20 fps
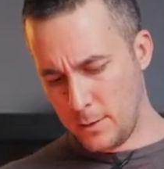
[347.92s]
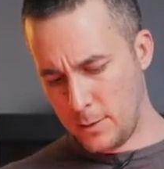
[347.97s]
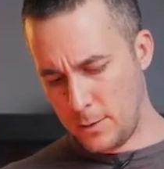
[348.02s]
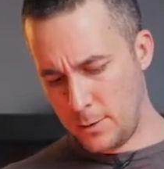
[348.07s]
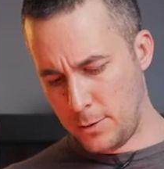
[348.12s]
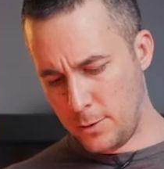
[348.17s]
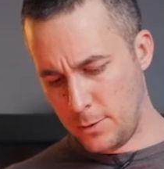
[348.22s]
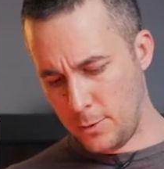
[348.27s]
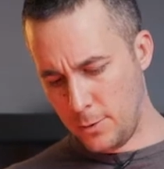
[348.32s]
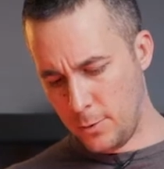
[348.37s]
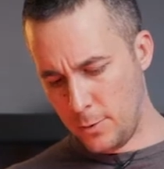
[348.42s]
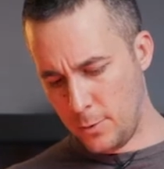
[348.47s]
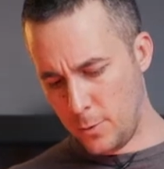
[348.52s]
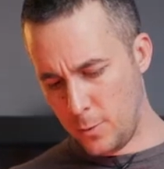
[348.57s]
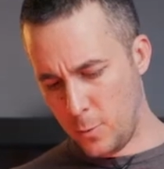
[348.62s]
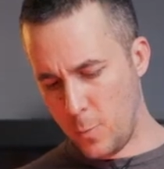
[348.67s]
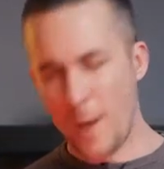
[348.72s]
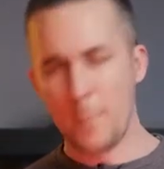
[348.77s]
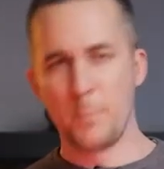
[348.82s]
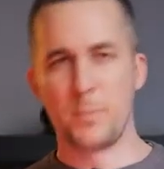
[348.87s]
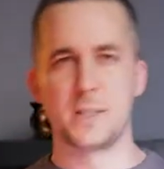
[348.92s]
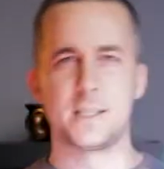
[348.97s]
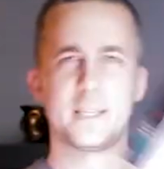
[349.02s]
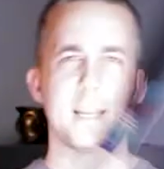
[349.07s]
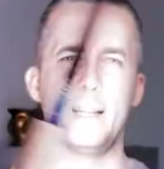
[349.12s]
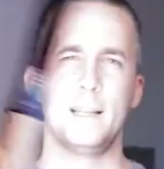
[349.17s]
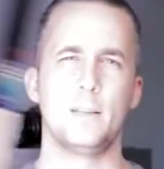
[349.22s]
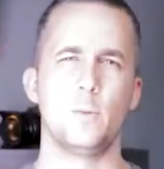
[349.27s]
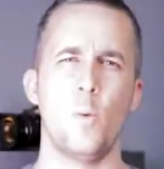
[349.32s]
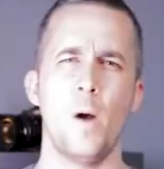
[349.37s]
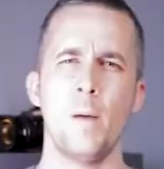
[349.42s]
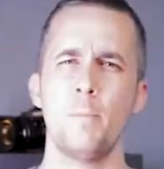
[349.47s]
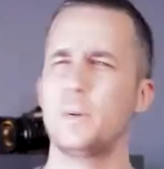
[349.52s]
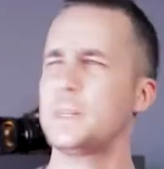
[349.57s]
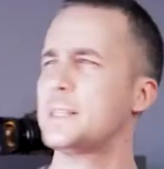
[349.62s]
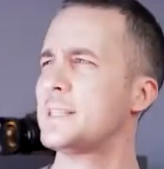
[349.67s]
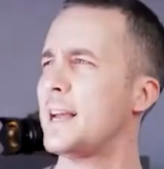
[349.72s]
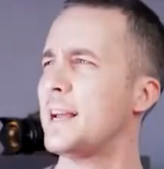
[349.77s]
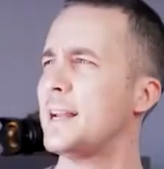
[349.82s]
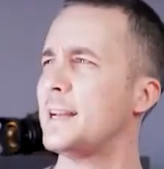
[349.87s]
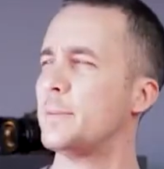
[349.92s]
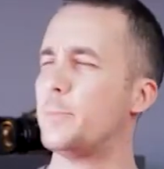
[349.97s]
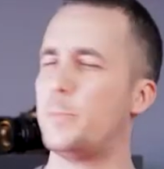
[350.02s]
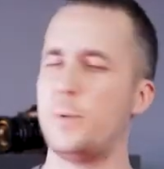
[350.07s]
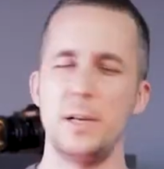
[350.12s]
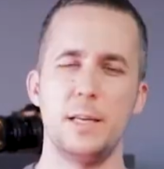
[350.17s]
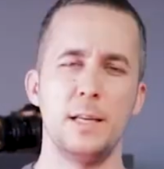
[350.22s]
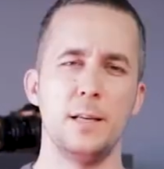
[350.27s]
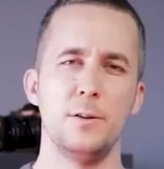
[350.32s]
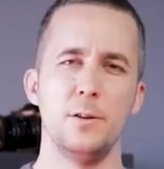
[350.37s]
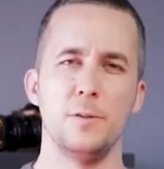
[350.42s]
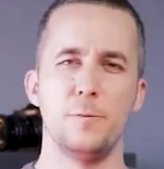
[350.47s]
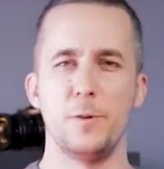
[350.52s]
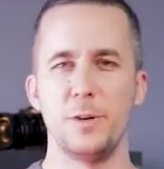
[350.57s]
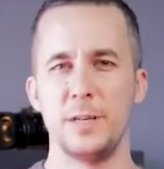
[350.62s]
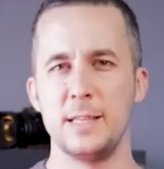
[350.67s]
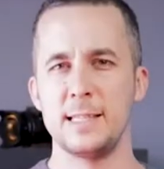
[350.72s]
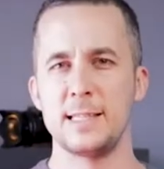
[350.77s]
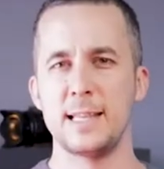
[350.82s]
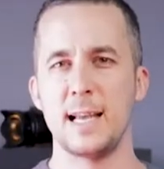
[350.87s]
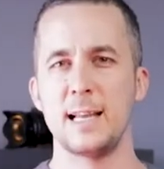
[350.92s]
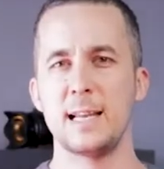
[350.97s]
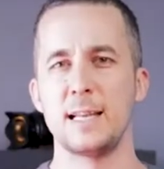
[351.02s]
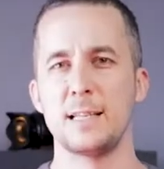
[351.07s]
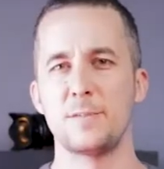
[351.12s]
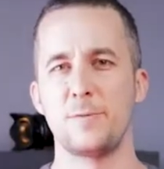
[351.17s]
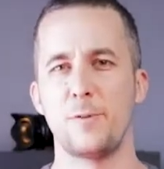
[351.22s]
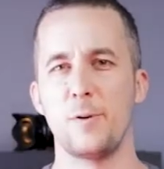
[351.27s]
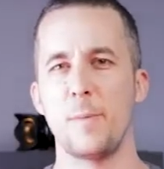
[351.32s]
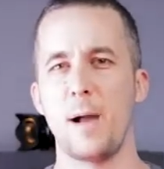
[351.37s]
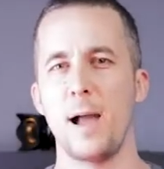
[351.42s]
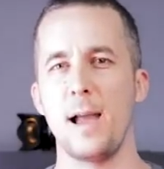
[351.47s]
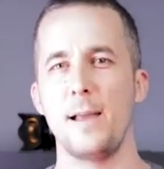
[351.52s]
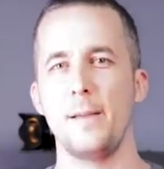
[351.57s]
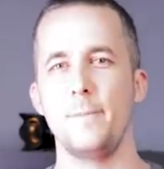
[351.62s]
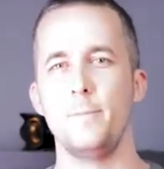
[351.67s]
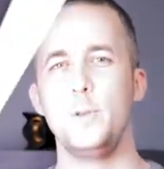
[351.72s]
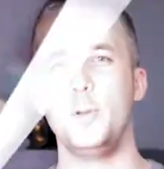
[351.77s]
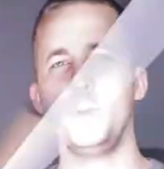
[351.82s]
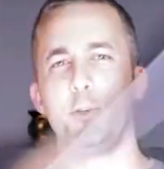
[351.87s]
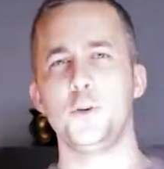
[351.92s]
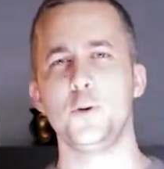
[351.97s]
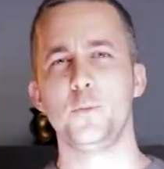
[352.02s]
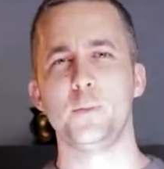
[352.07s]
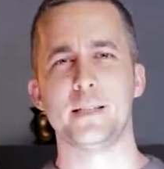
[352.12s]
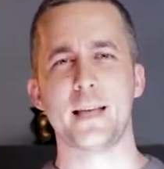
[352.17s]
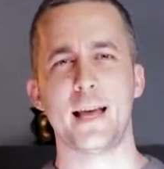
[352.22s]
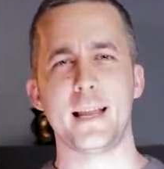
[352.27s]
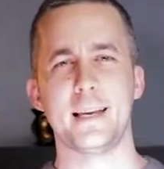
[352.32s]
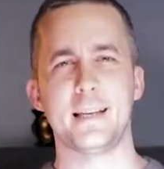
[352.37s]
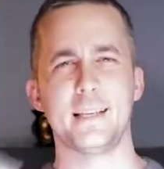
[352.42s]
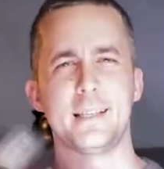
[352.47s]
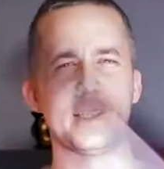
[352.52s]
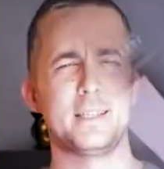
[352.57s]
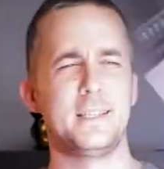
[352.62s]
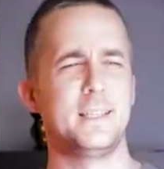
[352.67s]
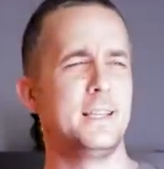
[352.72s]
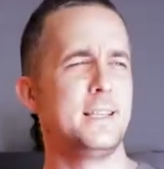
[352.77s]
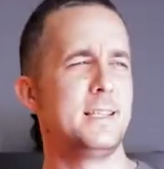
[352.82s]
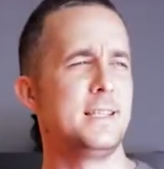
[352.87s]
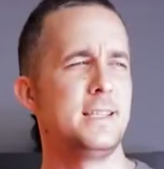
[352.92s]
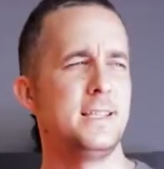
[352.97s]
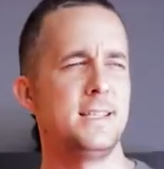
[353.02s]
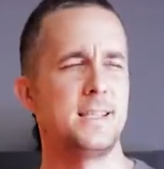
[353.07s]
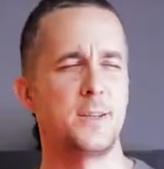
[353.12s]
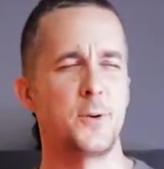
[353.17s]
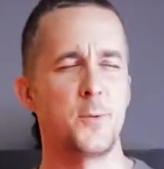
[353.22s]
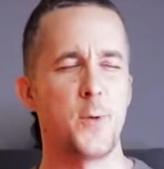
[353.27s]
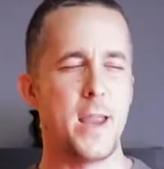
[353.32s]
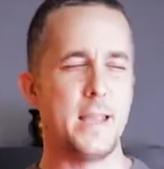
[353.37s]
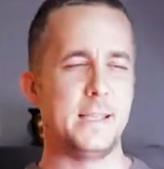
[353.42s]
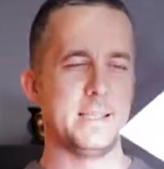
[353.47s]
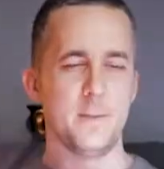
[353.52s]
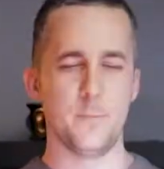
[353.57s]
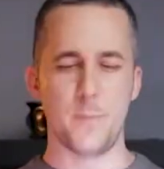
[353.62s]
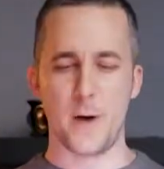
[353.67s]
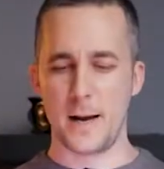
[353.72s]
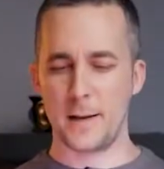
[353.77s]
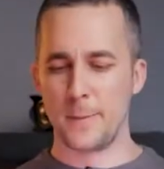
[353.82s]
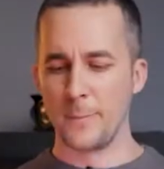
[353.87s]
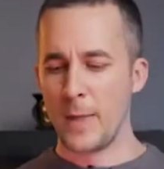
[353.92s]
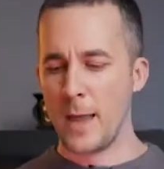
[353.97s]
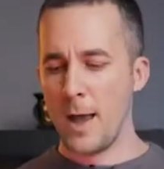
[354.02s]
to 1%. 1%, pretty good. For these settings, for my YouTube settings, this is crazy bright.